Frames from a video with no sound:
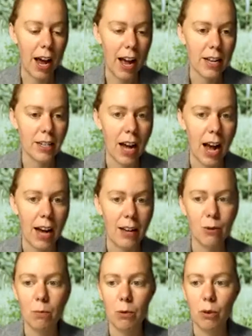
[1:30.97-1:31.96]
And
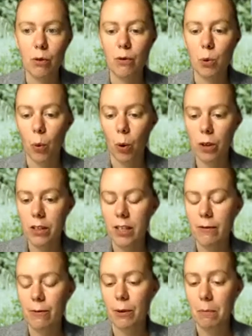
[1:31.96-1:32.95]
as we move towards
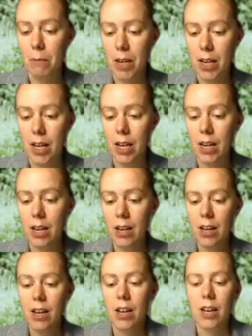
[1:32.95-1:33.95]
it, for me,
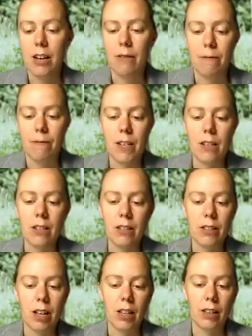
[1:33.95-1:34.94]
it
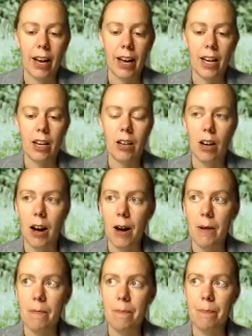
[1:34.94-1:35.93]
feels like
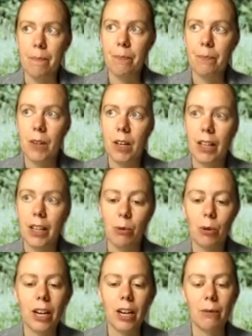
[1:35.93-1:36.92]

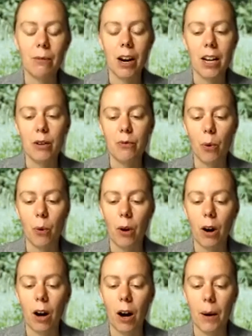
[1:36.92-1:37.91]
we're getting ready
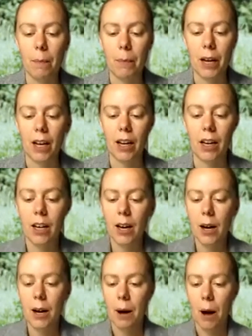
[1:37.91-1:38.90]
for a big
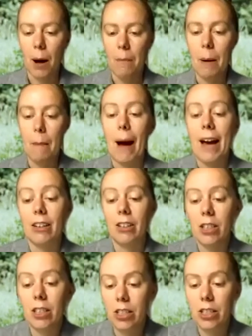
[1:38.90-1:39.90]

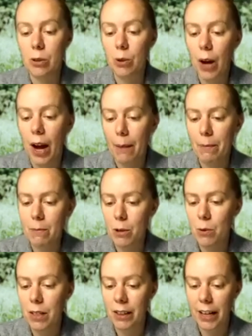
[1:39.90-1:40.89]
battle to happen
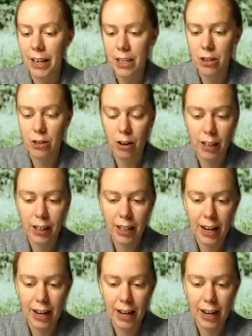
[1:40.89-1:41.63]
between light and dark.